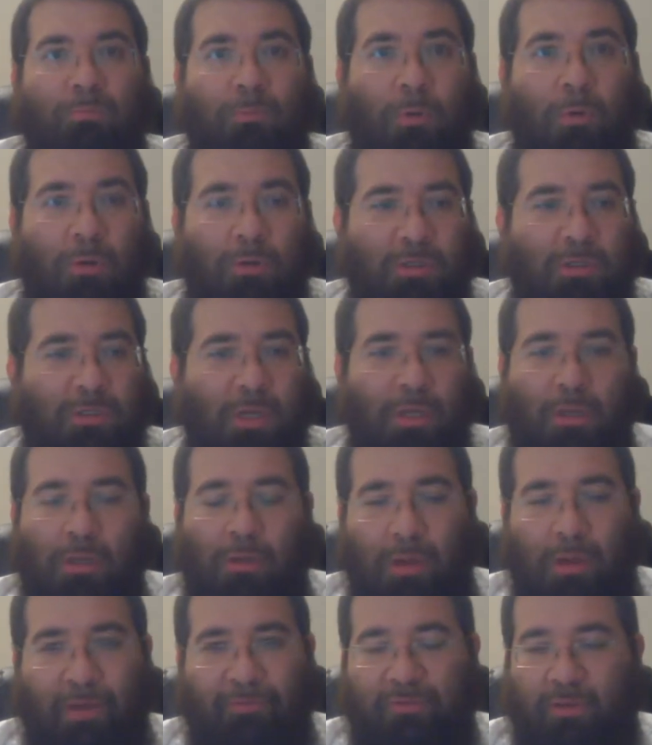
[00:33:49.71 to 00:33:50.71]
All of a sudden
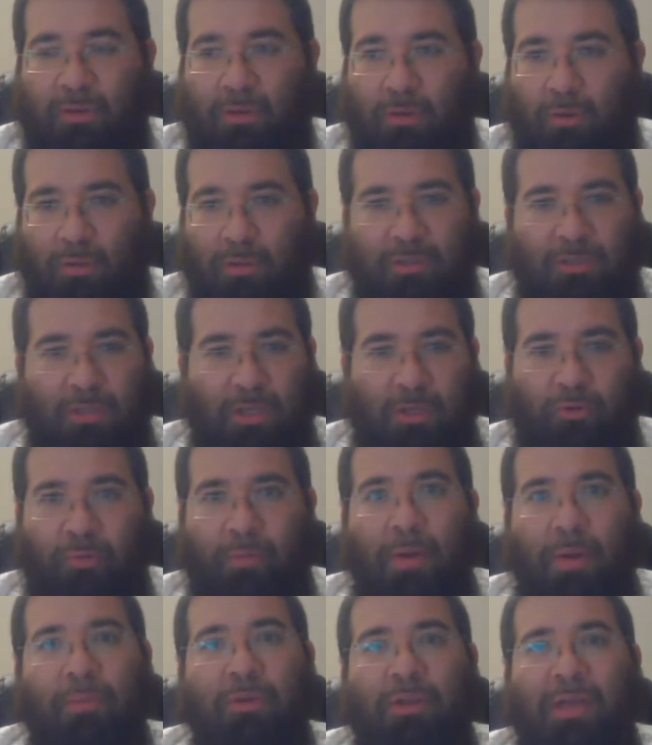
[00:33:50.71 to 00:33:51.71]
you
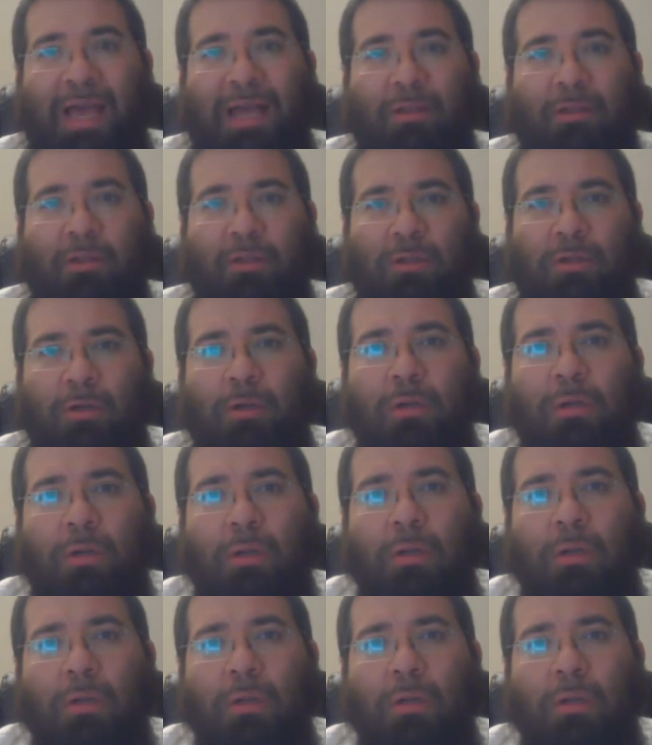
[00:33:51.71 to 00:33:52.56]
remembered you had to learn?